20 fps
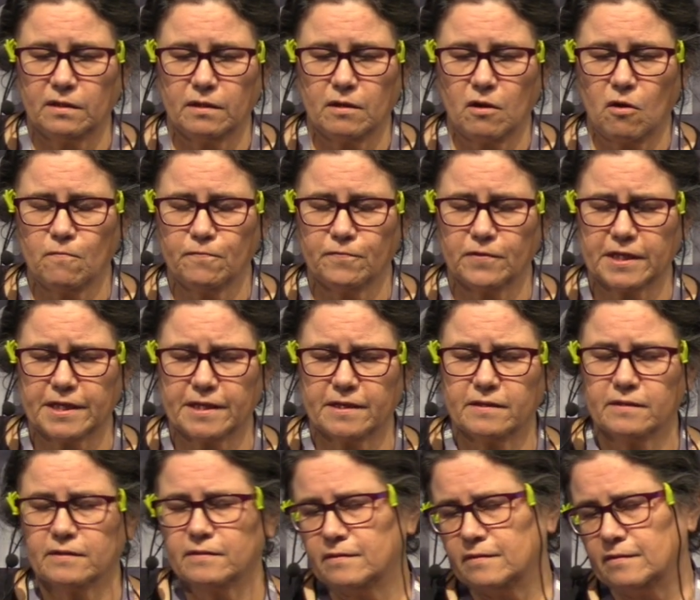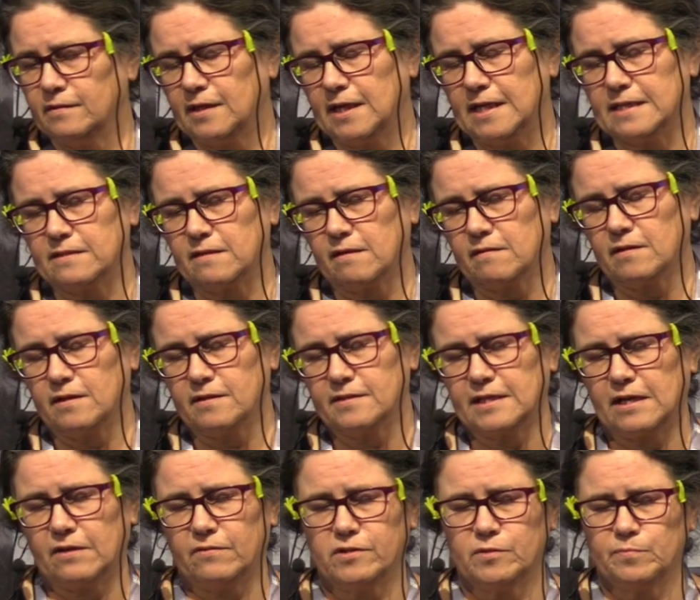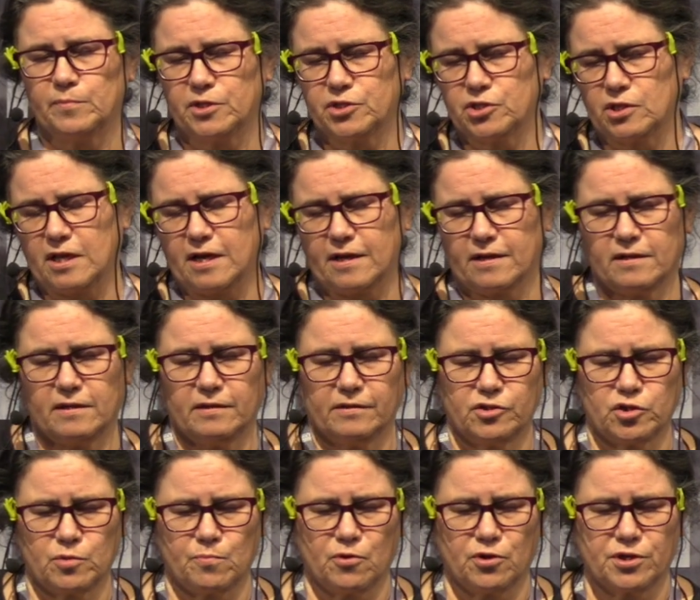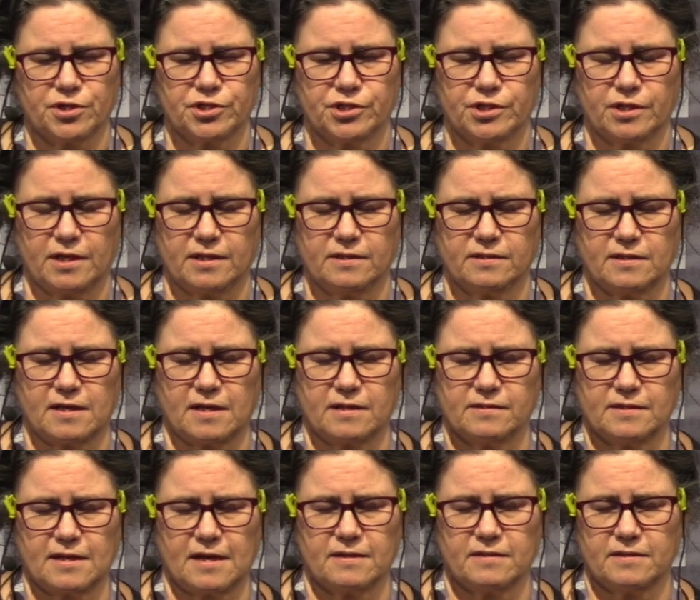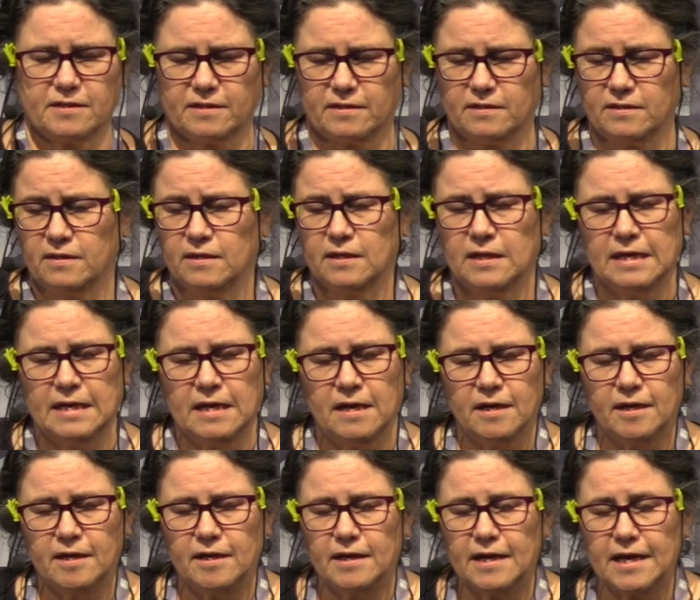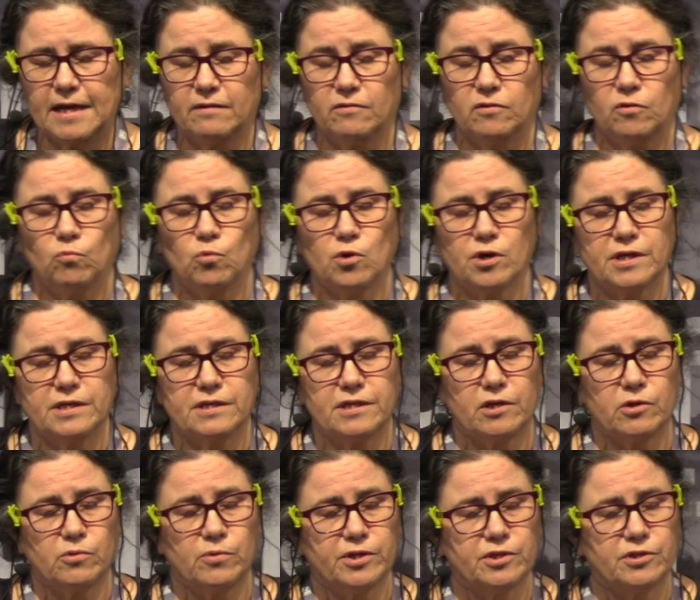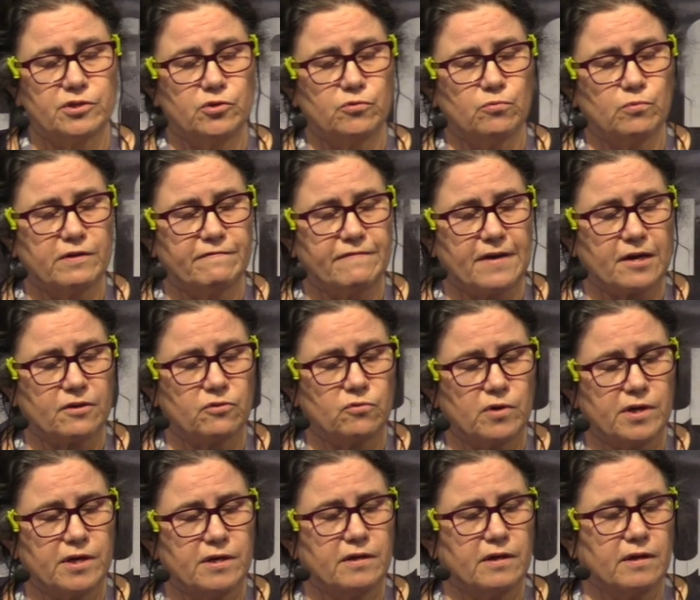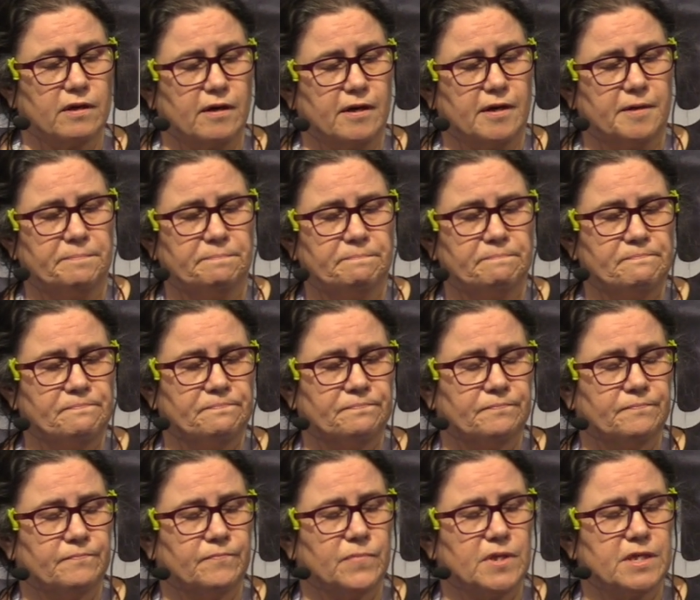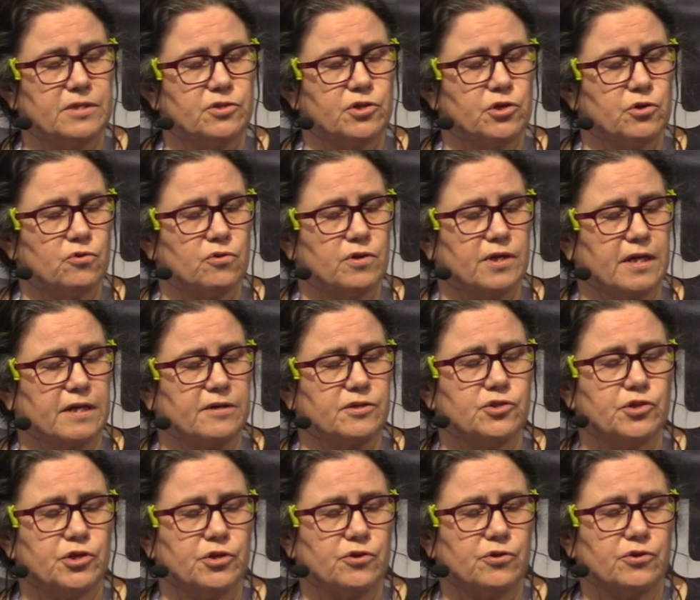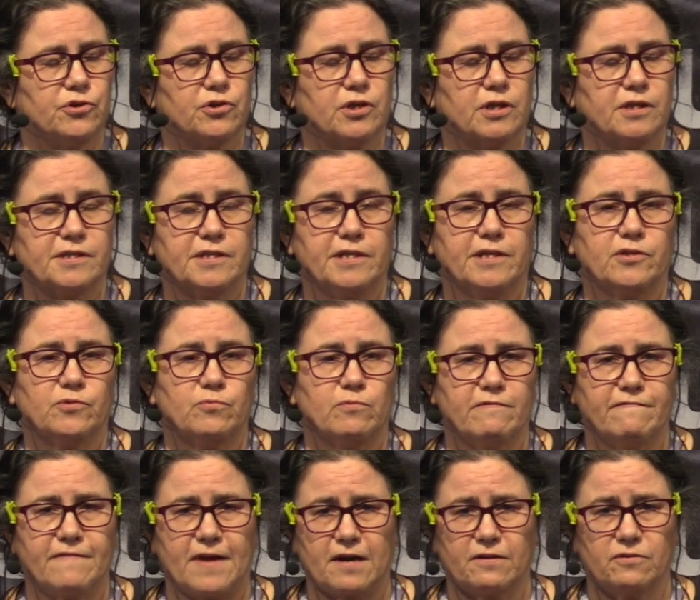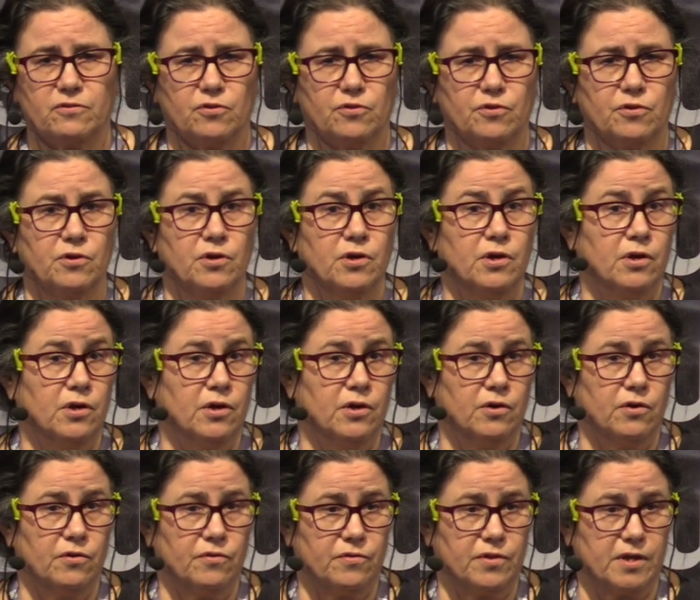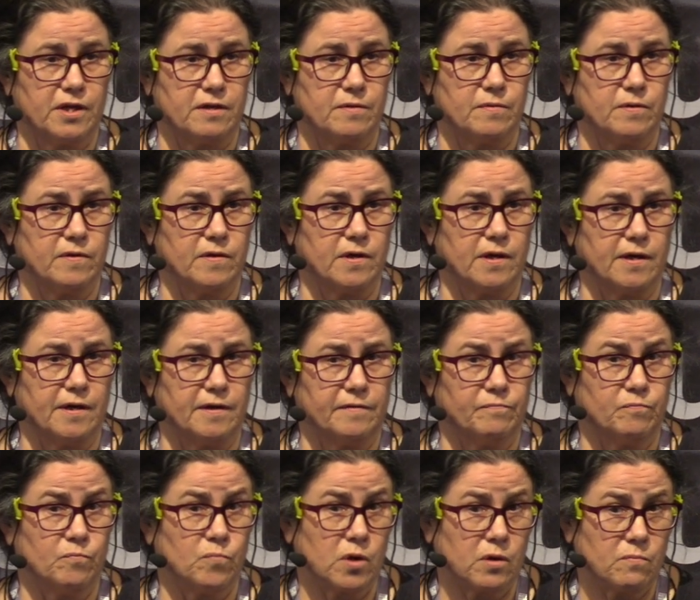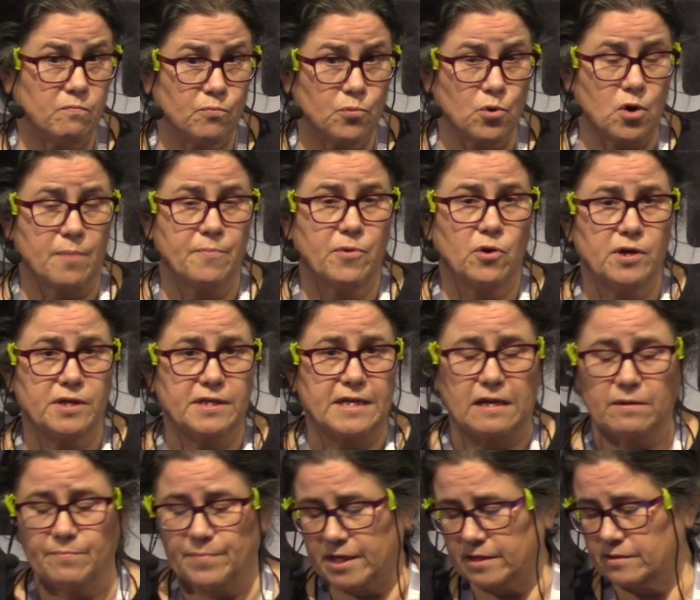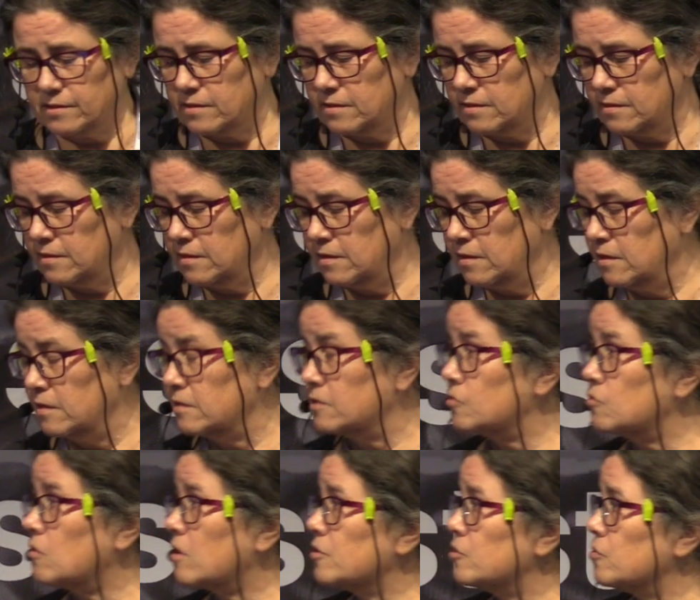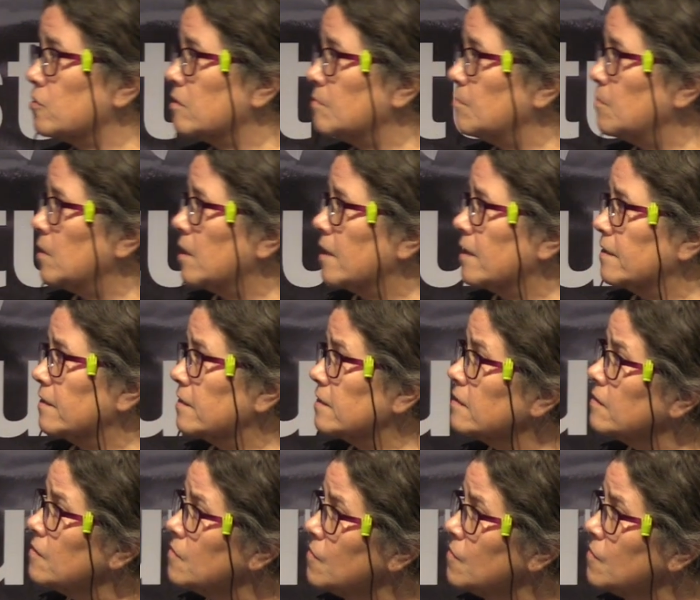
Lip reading: Hopefully, it's not going to sound as much like gibberish as that did. And we're continuing to do refactoring. This year and next year, you're going to see us refactor the primary database structure and bind.